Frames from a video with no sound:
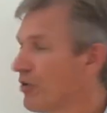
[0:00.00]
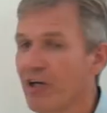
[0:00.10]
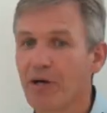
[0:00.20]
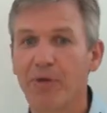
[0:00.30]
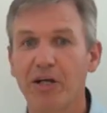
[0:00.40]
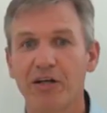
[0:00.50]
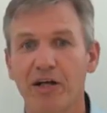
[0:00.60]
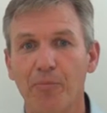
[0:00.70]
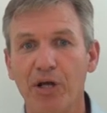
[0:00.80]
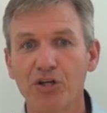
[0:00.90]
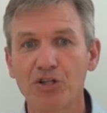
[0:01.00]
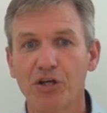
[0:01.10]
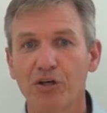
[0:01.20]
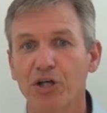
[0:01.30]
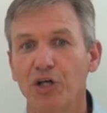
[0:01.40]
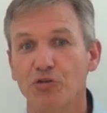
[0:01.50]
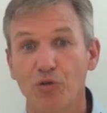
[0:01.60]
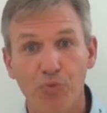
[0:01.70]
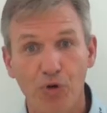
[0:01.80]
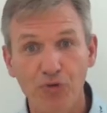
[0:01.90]
data manager
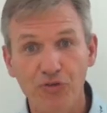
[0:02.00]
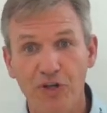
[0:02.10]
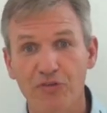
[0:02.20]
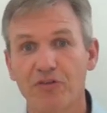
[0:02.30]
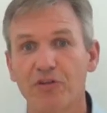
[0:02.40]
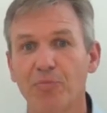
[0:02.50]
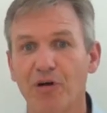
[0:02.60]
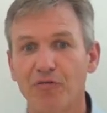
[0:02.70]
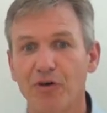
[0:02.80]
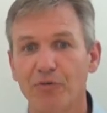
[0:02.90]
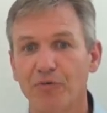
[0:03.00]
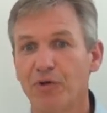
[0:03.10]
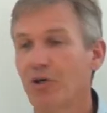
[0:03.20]
to process the buffer,